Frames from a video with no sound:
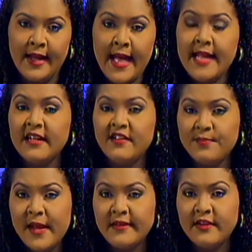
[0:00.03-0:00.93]
An
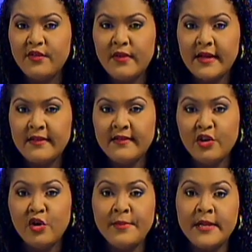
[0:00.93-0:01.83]
expected rise
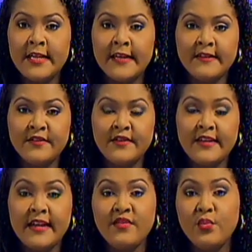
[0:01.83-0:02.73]
in criminal
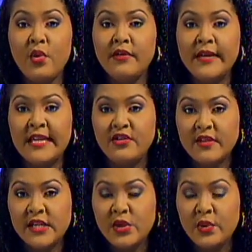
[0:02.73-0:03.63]
activity is worrying to
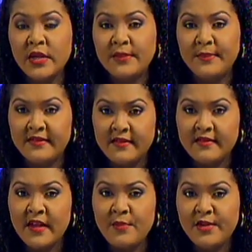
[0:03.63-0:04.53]
the local
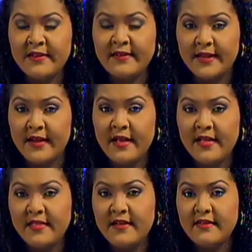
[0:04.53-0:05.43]
business community.
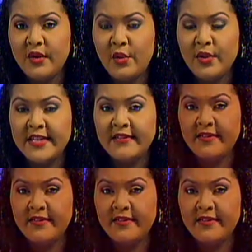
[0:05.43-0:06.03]
This according to